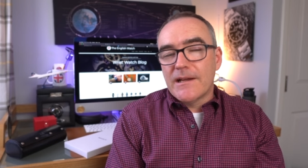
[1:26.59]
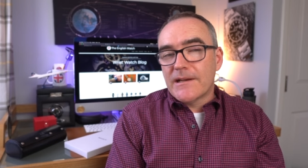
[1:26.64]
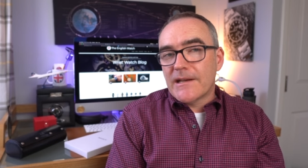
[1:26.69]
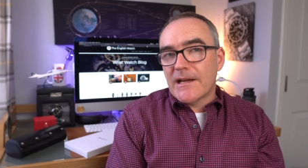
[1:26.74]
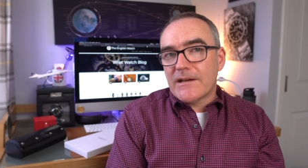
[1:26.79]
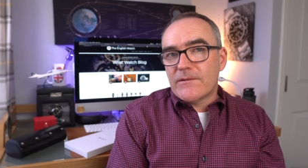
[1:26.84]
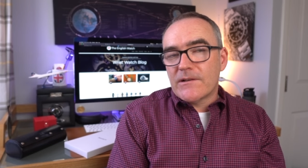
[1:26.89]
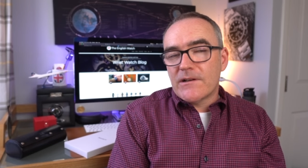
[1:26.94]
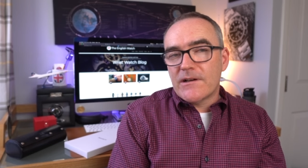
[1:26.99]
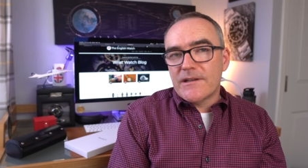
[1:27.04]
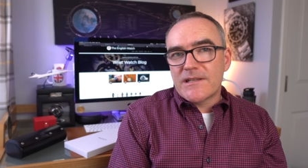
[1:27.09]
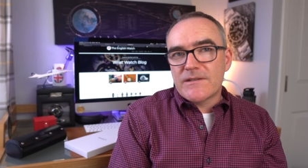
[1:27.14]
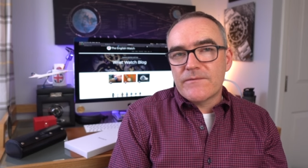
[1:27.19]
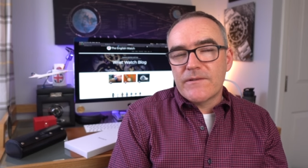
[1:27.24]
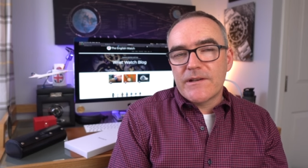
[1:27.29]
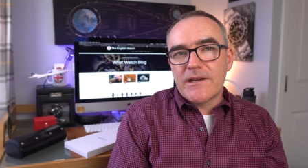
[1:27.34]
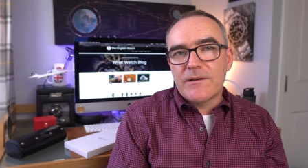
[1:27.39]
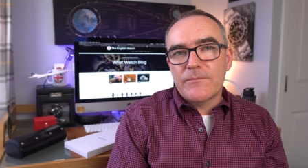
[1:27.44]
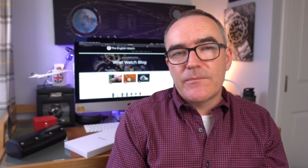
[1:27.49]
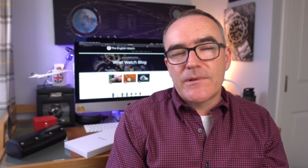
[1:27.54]
Now if you like this
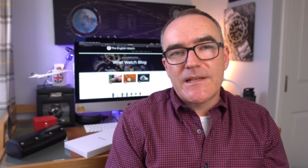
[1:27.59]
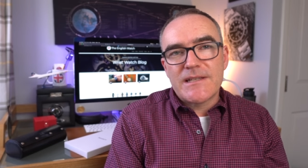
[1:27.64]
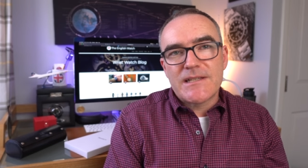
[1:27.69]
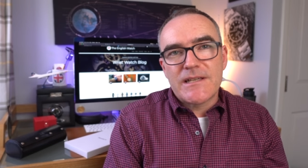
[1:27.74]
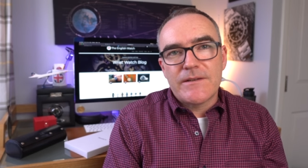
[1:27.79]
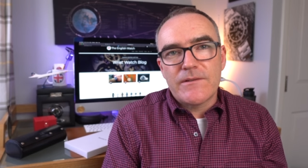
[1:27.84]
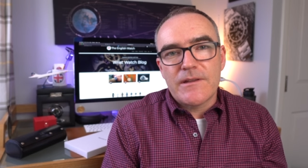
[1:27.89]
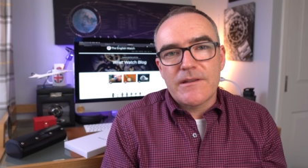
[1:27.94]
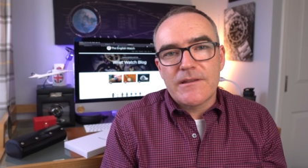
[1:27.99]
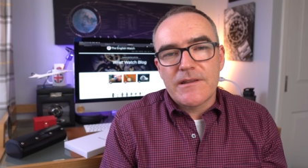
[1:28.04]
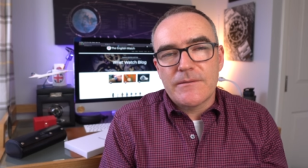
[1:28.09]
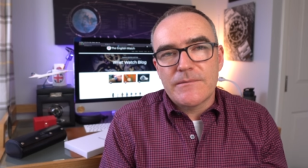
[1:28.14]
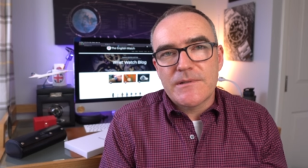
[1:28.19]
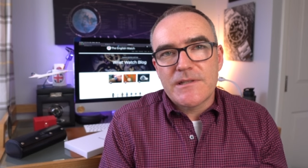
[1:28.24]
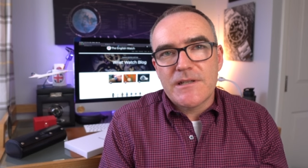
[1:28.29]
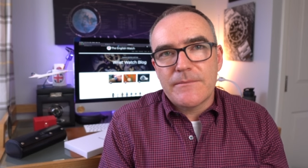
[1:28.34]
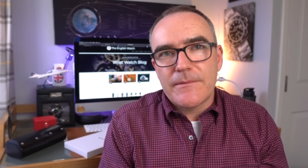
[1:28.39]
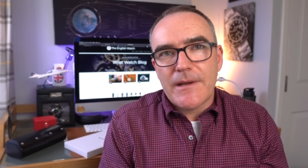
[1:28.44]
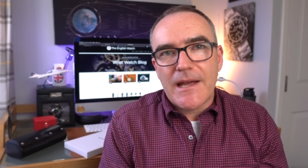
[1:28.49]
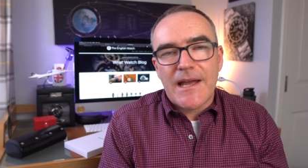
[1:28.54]
video please give it a
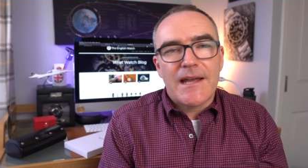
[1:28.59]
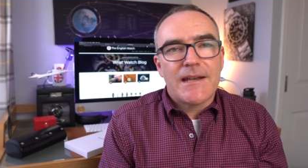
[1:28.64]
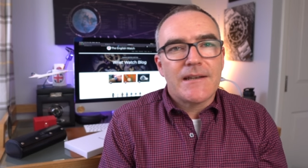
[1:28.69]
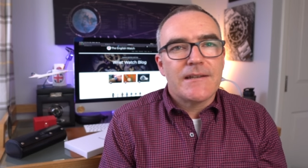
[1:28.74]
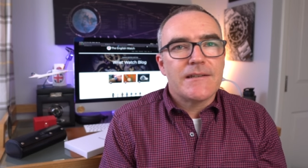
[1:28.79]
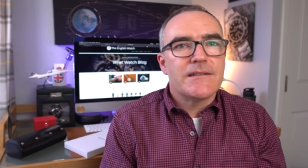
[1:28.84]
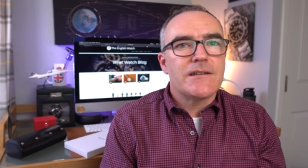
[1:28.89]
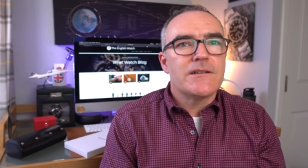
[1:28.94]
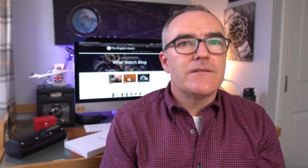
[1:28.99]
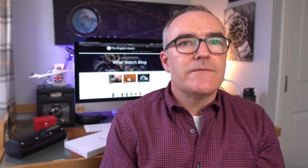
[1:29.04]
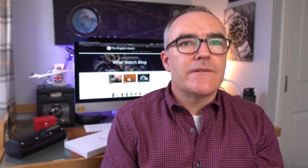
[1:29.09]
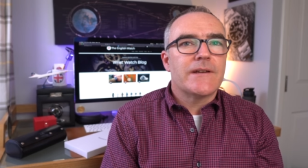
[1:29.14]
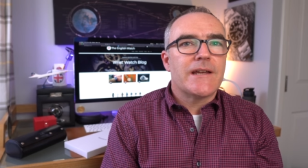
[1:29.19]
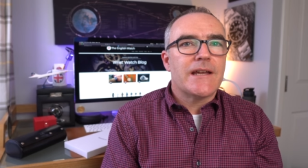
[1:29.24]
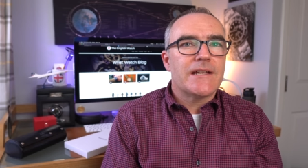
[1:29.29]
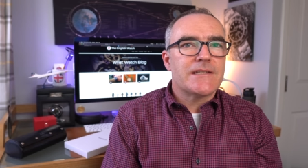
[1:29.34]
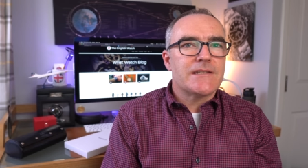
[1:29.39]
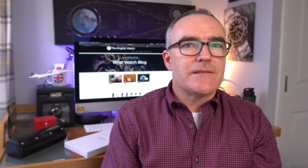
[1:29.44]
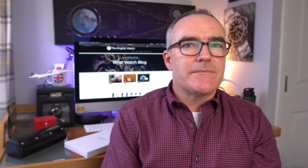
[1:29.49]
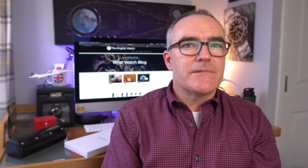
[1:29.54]
thumbs up and don't
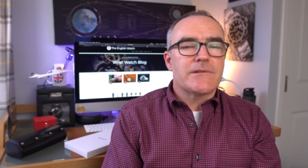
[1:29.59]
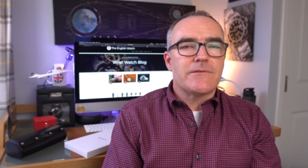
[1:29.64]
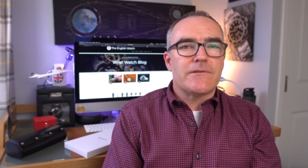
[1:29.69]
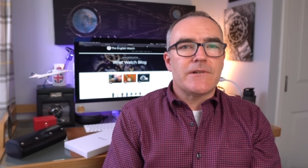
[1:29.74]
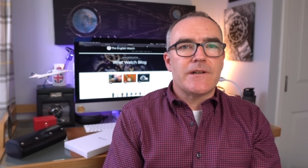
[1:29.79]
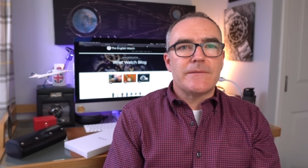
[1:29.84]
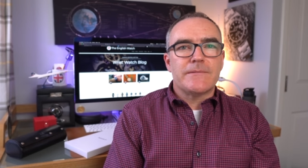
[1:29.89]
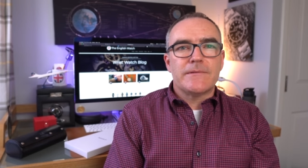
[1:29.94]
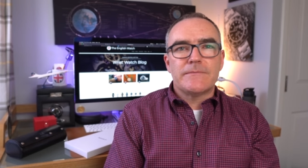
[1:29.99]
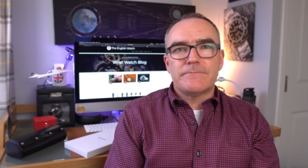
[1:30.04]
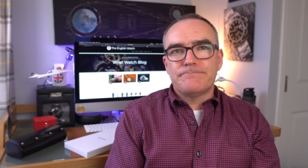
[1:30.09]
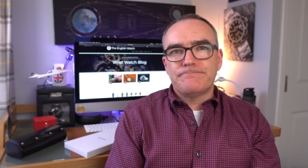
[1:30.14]
forget to subscribe.